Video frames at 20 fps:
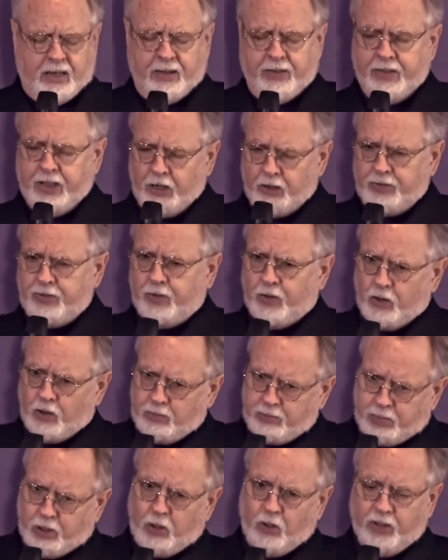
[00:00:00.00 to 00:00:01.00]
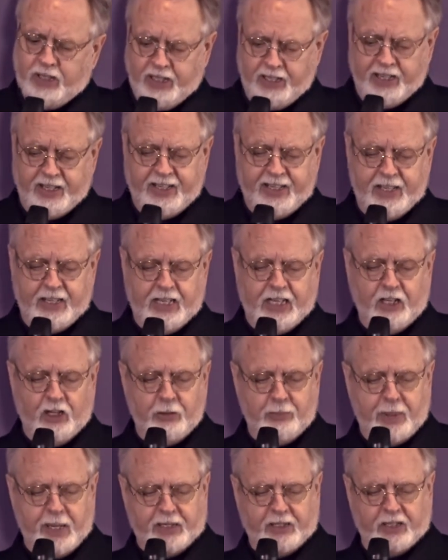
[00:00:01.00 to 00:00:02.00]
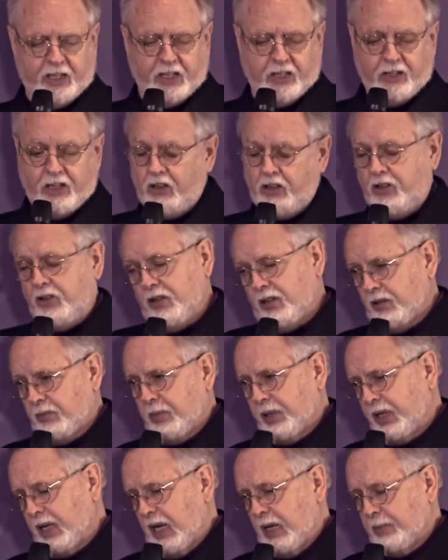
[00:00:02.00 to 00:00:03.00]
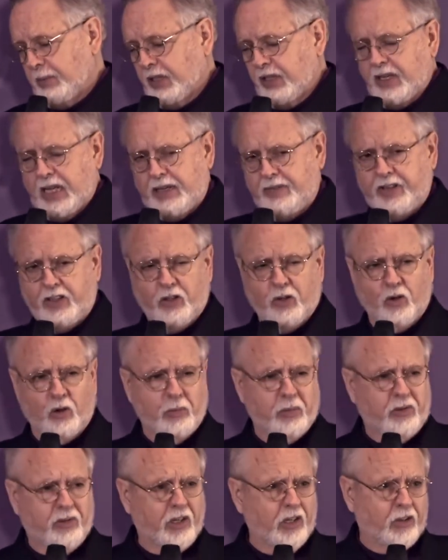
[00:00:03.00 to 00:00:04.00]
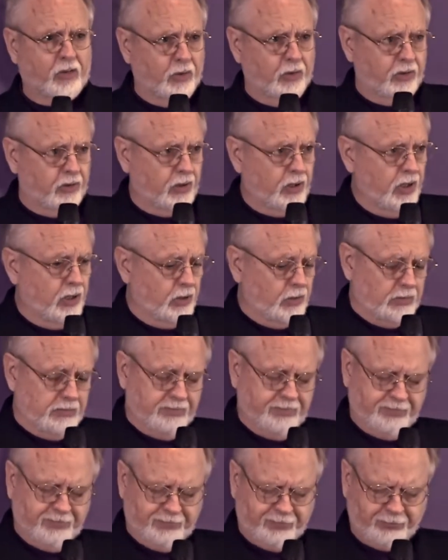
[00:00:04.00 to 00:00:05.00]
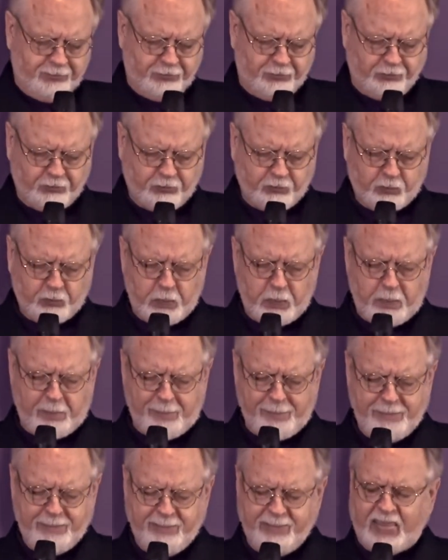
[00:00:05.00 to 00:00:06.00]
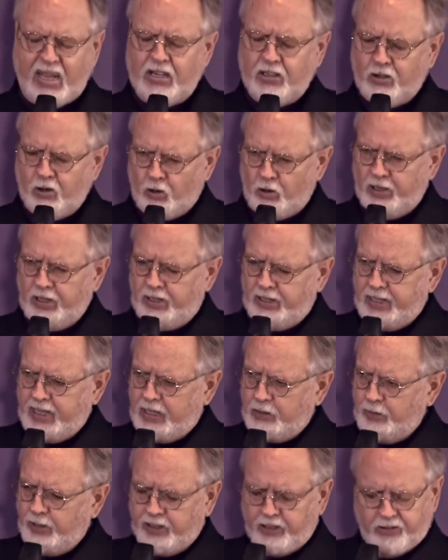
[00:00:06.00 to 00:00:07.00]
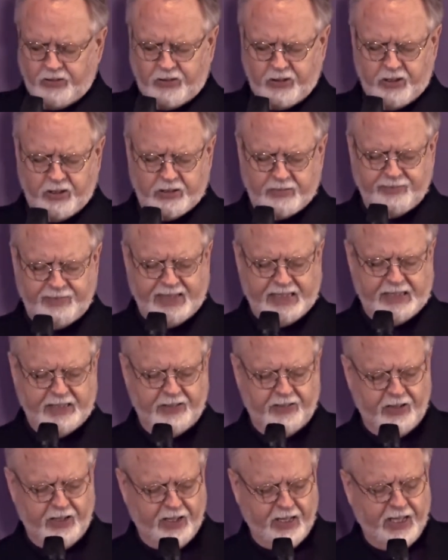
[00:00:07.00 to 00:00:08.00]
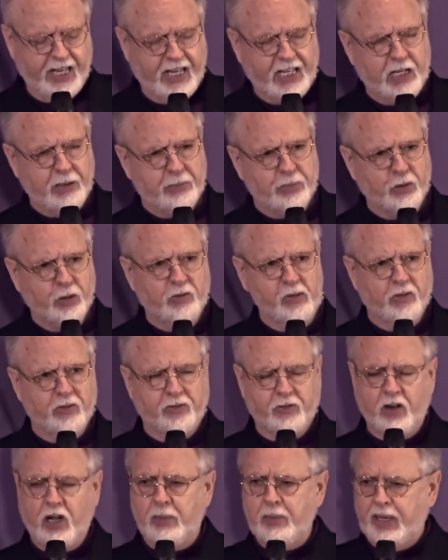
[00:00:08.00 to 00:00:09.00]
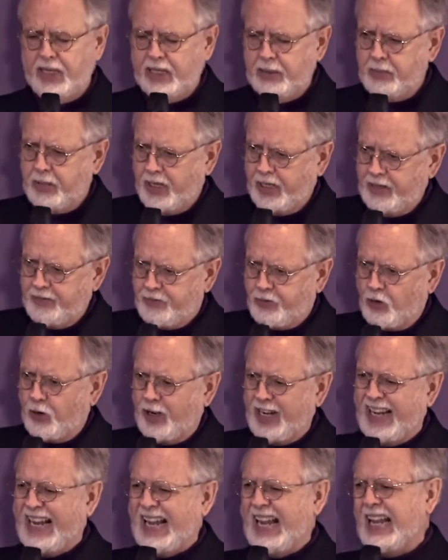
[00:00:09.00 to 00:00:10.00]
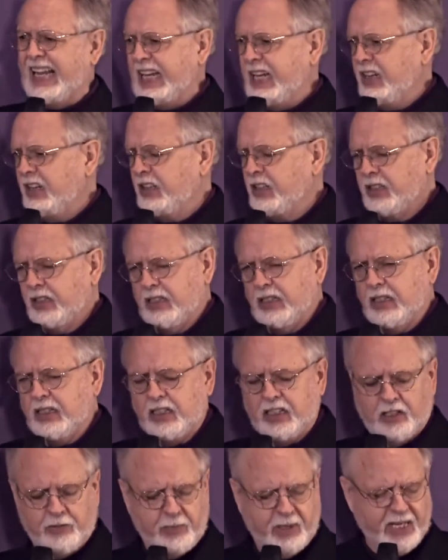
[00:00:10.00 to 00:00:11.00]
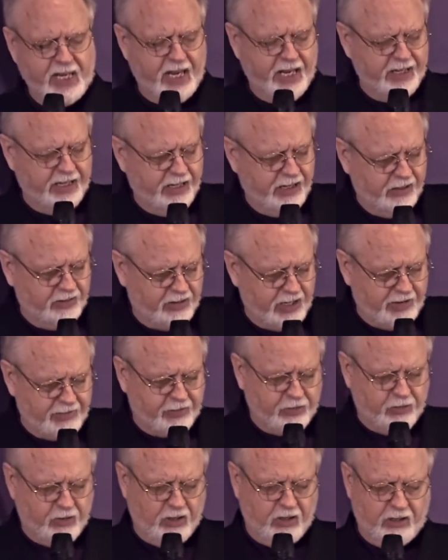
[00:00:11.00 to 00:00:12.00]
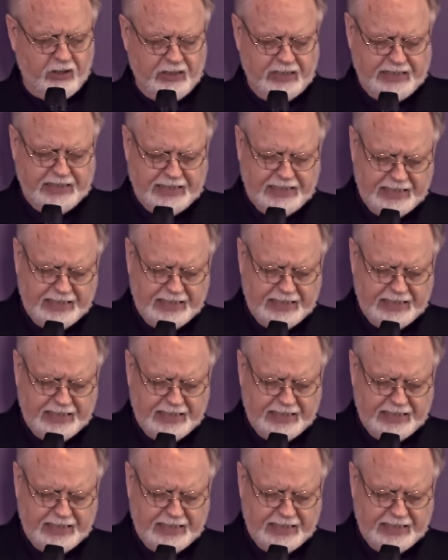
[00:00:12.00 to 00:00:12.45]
Therefore, bold independent initiative became the Navy norm centuries ago. Accordingly, I reconsidered seeking any approval from anybody for any of my ideas. After all,